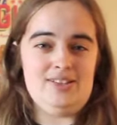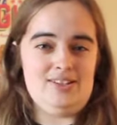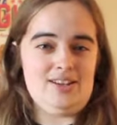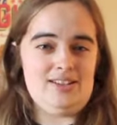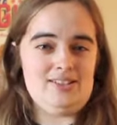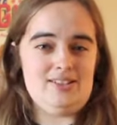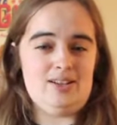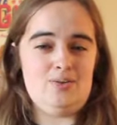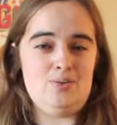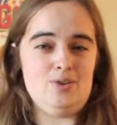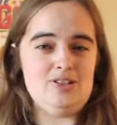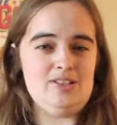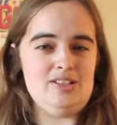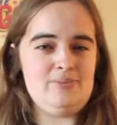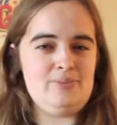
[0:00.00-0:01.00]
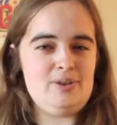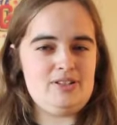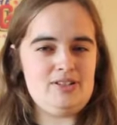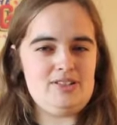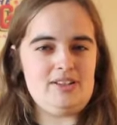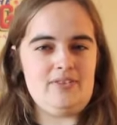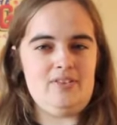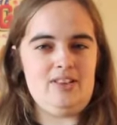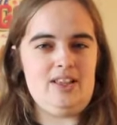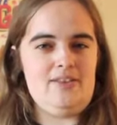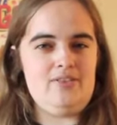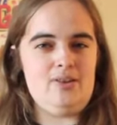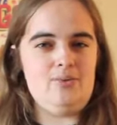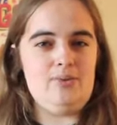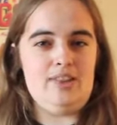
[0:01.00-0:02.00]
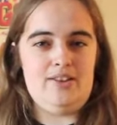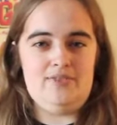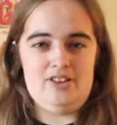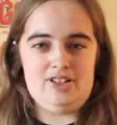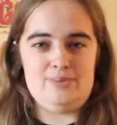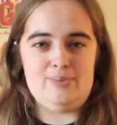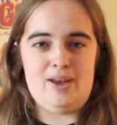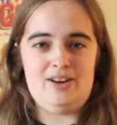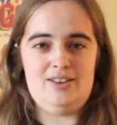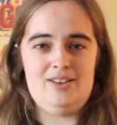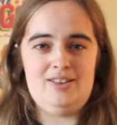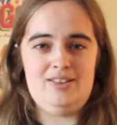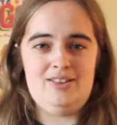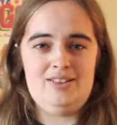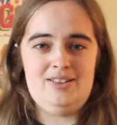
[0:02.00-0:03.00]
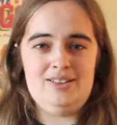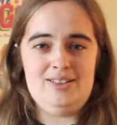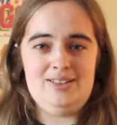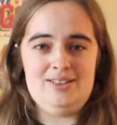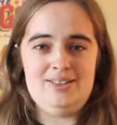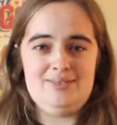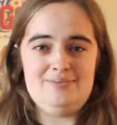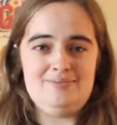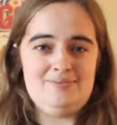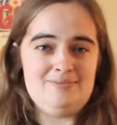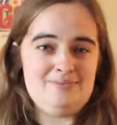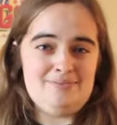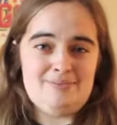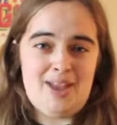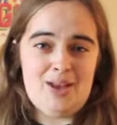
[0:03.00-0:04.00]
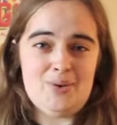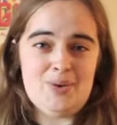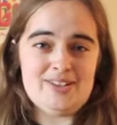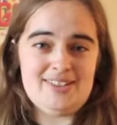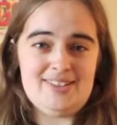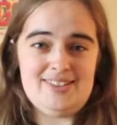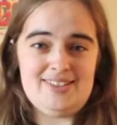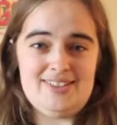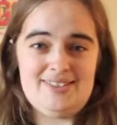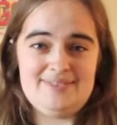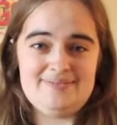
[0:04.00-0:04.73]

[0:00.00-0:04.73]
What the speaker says: and Dustin were suspicious of Eleven when they first met her, Mike wasn't.